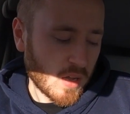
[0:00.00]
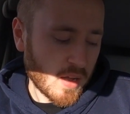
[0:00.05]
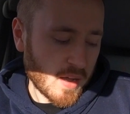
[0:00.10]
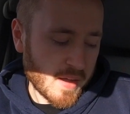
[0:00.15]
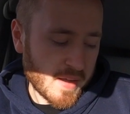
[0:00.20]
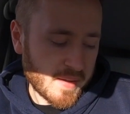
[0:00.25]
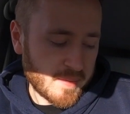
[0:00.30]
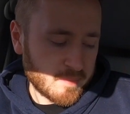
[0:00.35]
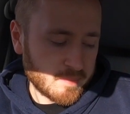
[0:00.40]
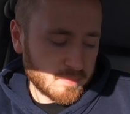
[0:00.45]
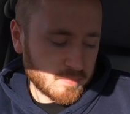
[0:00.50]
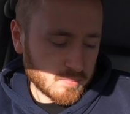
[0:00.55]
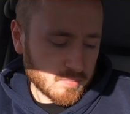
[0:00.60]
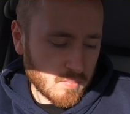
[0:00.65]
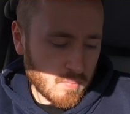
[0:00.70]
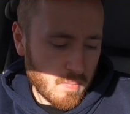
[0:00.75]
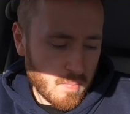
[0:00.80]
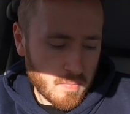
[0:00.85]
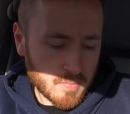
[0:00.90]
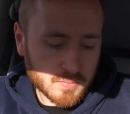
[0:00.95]

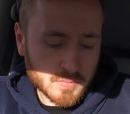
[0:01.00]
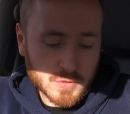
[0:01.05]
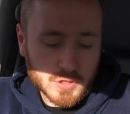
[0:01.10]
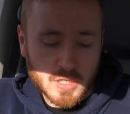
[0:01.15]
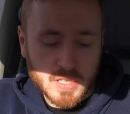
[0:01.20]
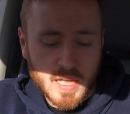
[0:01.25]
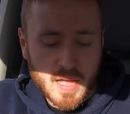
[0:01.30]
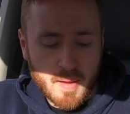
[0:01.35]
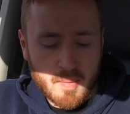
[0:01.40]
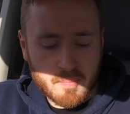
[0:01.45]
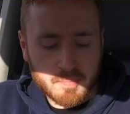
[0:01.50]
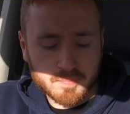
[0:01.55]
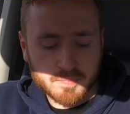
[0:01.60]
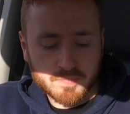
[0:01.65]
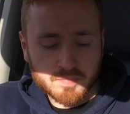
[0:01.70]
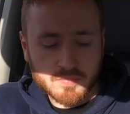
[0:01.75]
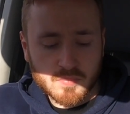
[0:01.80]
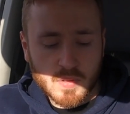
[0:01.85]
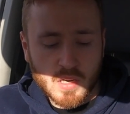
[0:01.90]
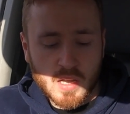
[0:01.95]
So yeah,
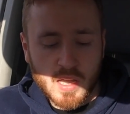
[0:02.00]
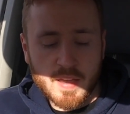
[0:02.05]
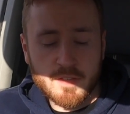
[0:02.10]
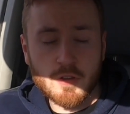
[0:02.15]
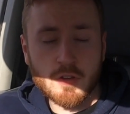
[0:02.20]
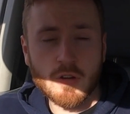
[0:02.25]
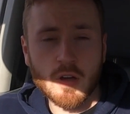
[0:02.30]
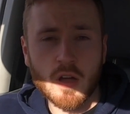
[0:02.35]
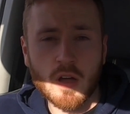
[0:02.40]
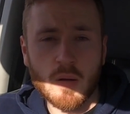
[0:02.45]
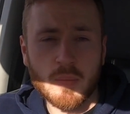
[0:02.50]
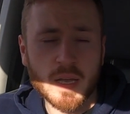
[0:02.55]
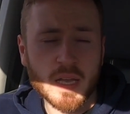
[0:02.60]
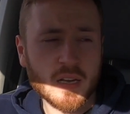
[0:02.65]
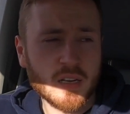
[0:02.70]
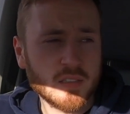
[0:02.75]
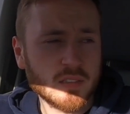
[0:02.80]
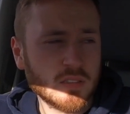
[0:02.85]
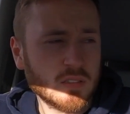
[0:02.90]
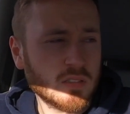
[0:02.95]
if
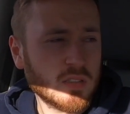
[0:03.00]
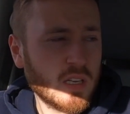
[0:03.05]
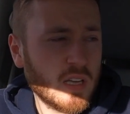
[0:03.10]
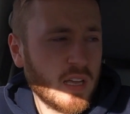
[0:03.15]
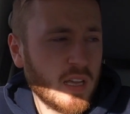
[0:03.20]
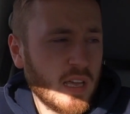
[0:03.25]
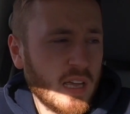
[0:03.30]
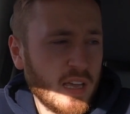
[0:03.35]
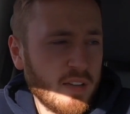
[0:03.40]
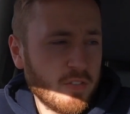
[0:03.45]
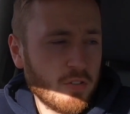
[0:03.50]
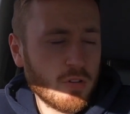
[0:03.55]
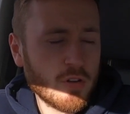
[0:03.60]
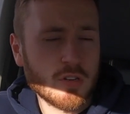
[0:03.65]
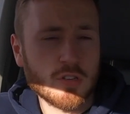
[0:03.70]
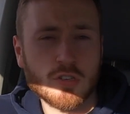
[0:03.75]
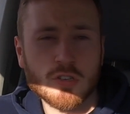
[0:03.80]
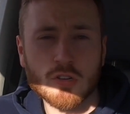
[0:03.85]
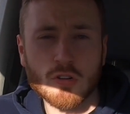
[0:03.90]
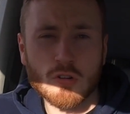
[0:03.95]
you're
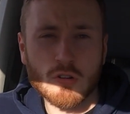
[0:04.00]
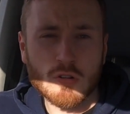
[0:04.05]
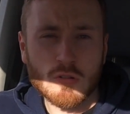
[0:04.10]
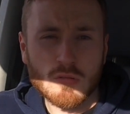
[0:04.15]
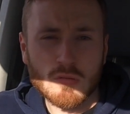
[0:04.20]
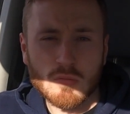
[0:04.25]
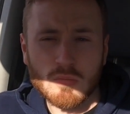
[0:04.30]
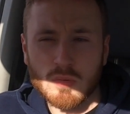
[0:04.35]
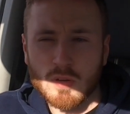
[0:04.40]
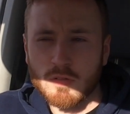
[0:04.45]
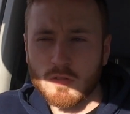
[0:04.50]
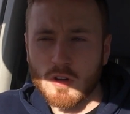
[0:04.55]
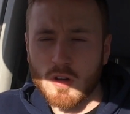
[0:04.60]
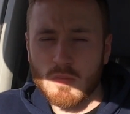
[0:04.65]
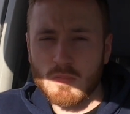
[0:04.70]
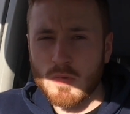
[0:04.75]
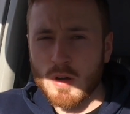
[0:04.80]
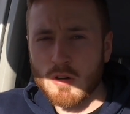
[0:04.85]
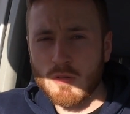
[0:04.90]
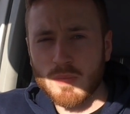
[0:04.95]
unsure, we've
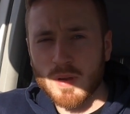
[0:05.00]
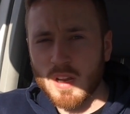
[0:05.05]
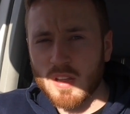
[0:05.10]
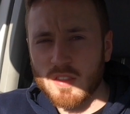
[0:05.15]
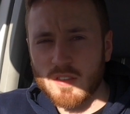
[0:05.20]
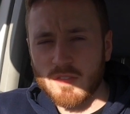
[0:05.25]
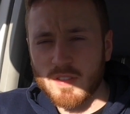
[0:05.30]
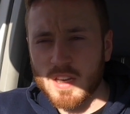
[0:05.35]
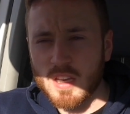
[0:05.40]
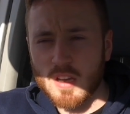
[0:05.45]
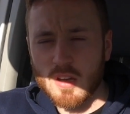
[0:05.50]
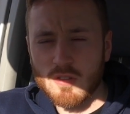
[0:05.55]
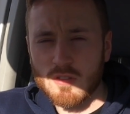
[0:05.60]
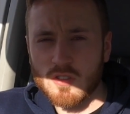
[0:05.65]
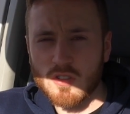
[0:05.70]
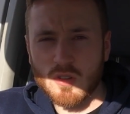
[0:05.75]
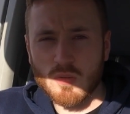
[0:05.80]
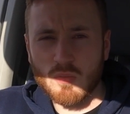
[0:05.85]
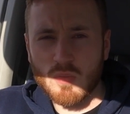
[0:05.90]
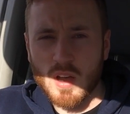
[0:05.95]
got multiple other videos
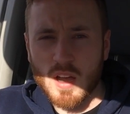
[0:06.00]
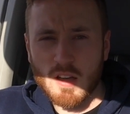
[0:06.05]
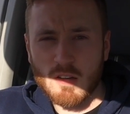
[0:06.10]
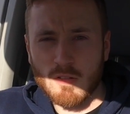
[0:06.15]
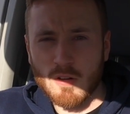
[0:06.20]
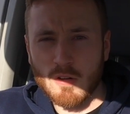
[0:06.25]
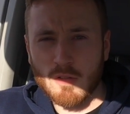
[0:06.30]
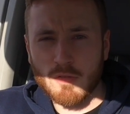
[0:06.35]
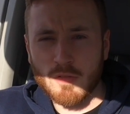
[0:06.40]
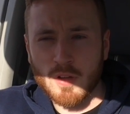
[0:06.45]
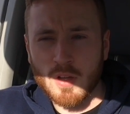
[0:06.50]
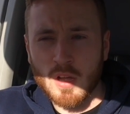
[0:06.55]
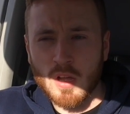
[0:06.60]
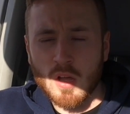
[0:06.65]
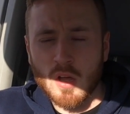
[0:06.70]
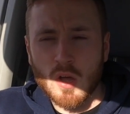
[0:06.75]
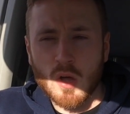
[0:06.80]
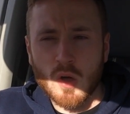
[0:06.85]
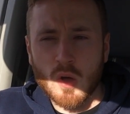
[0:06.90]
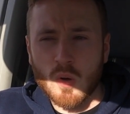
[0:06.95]
somewhere of
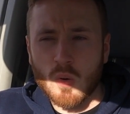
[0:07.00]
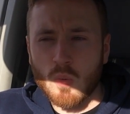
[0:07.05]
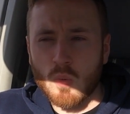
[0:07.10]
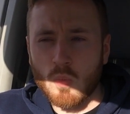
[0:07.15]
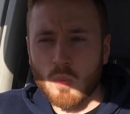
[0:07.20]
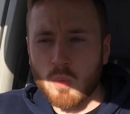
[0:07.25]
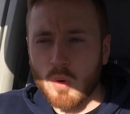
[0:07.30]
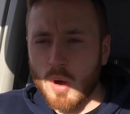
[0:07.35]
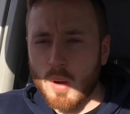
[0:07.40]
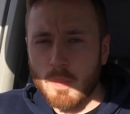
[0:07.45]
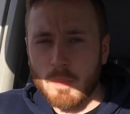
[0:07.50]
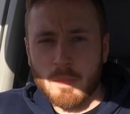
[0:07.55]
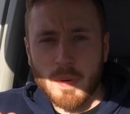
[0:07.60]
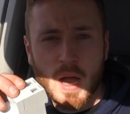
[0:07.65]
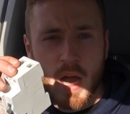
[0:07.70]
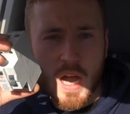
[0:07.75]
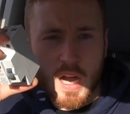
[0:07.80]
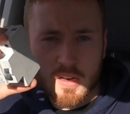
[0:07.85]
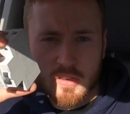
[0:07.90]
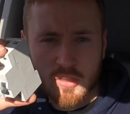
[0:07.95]
what
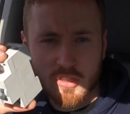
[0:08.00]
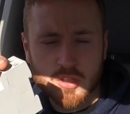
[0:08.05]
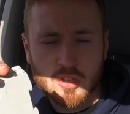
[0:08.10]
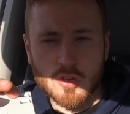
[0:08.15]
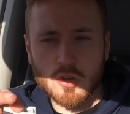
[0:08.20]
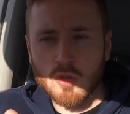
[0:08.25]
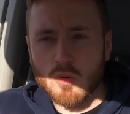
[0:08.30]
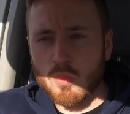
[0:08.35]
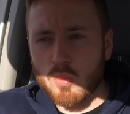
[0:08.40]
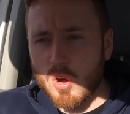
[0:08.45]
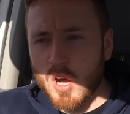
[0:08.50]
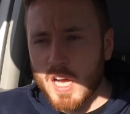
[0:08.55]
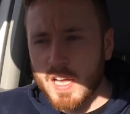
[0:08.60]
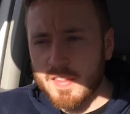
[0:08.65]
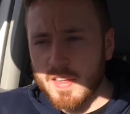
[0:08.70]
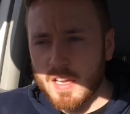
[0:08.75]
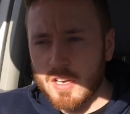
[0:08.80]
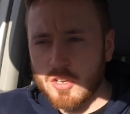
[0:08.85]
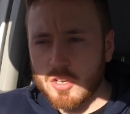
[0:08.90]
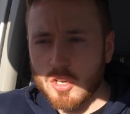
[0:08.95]
parts do, why
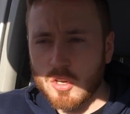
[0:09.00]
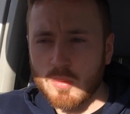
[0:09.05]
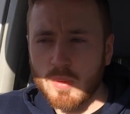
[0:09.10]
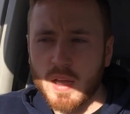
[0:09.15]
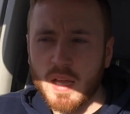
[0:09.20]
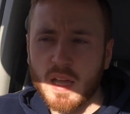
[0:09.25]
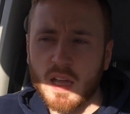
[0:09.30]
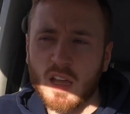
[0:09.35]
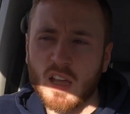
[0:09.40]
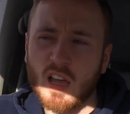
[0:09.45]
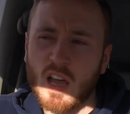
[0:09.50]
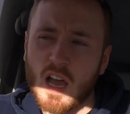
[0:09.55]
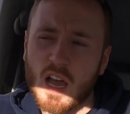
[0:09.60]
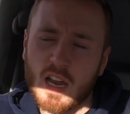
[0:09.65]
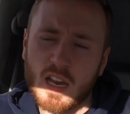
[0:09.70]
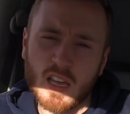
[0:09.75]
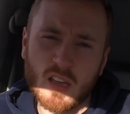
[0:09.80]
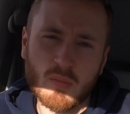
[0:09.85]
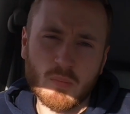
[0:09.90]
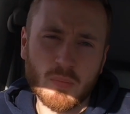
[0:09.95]
they do it,
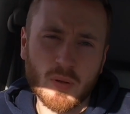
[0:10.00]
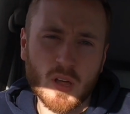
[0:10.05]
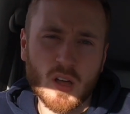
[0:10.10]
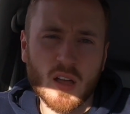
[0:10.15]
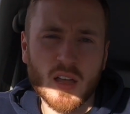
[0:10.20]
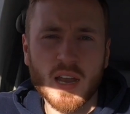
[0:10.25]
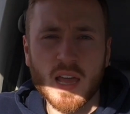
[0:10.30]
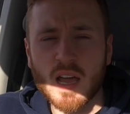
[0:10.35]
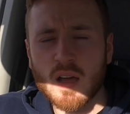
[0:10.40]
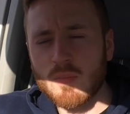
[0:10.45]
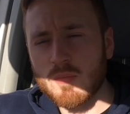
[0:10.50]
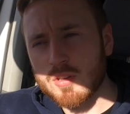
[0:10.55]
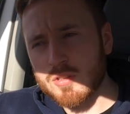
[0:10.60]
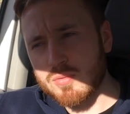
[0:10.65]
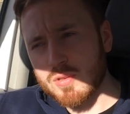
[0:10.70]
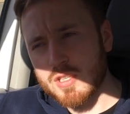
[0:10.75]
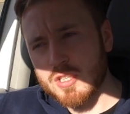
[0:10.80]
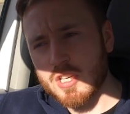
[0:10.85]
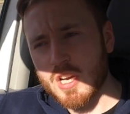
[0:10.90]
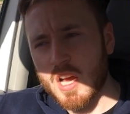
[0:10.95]
are they compliant, how much
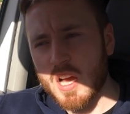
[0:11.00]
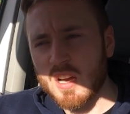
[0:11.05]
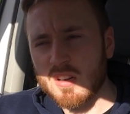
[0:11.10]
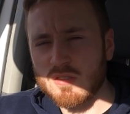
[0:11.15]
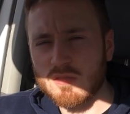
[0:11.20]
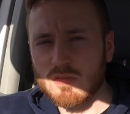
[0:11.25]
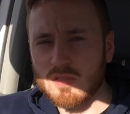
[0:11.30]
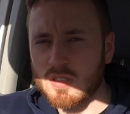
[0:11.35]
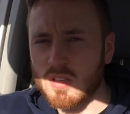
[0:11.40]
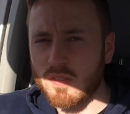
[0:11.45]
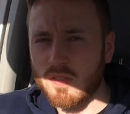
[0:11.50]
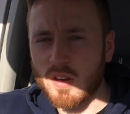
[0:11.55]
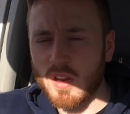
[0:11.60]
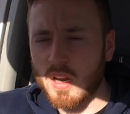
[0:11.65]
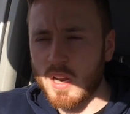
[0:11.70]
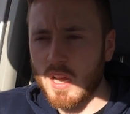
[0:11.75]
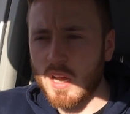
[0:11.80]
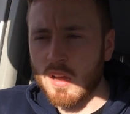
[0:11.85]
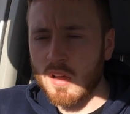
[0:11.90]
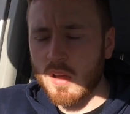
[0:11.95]
we charge, or stuff
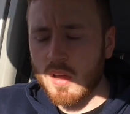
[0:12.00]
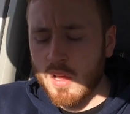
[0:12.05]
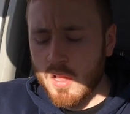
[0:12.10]
like that.